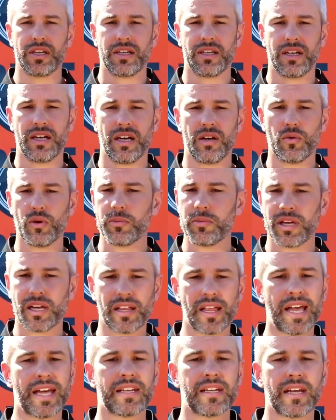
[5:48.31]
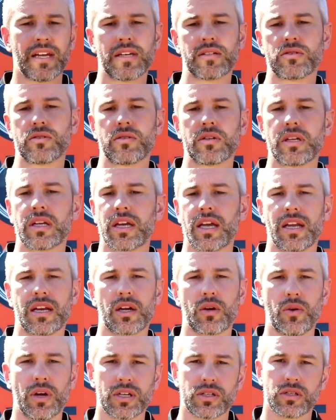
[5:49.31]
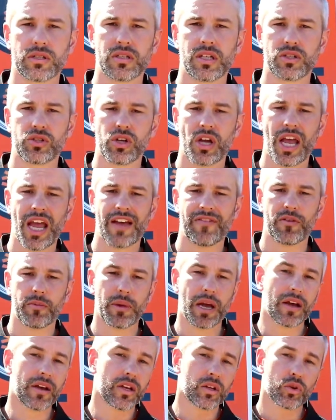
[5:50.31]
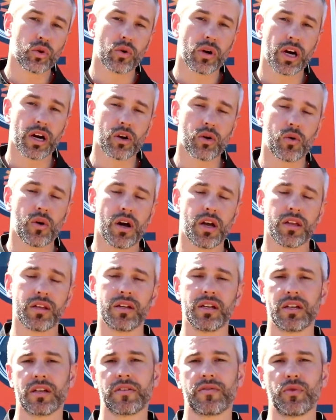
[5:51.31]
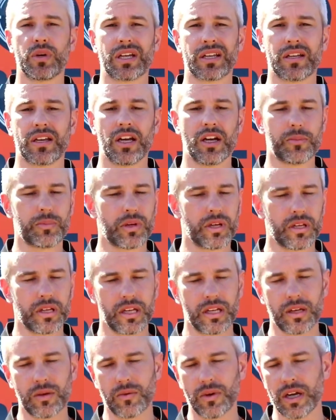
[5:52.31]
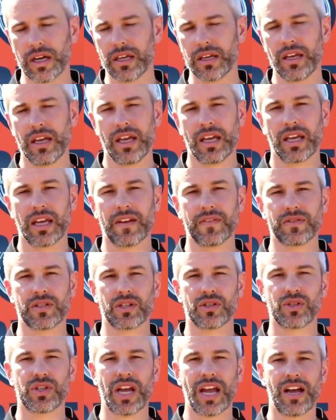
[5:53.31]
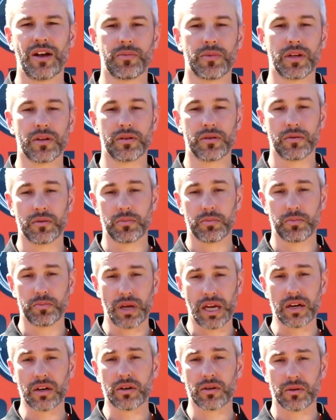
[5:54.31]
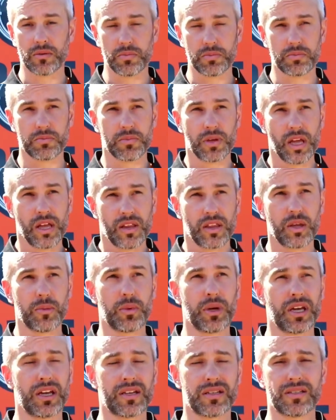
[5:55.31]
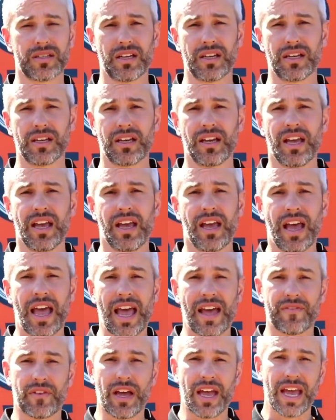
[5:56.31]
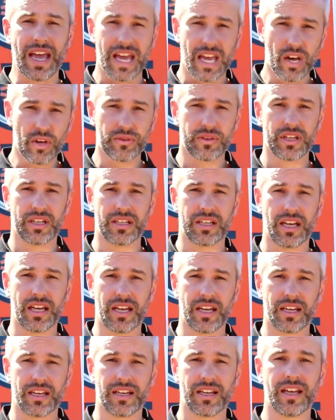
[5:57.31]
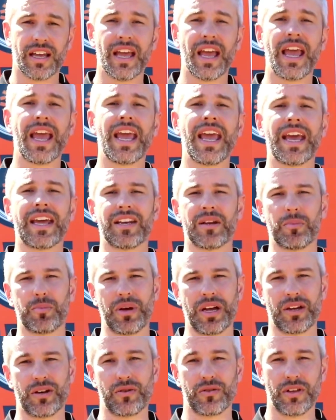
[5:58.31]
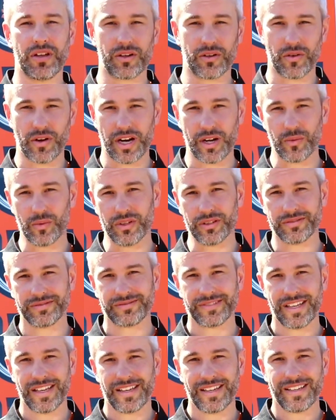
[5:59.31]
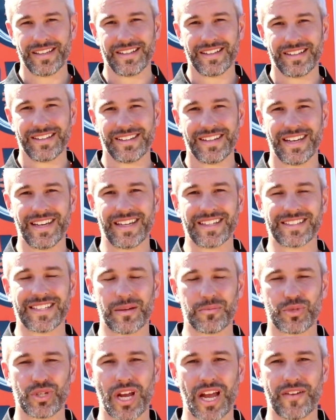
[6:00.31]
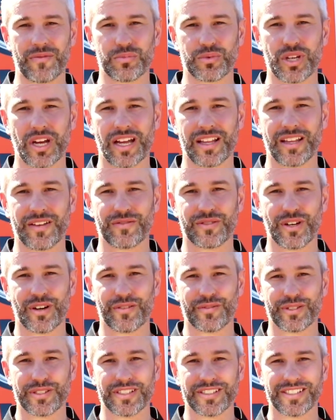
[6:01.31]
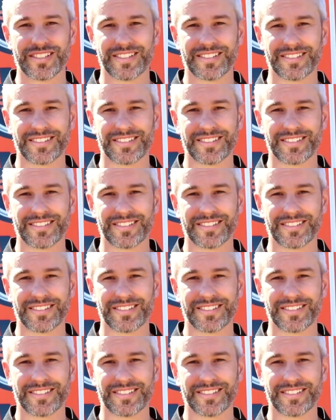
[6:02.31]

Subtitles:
We'll be glad to answer any kind of questions that you have about indoor air quality, and if we can help you in any way, give us a shout. But the biggest thing, have a healthy day and a better than great one. Thanks. I'm Chad from Chad Love Services.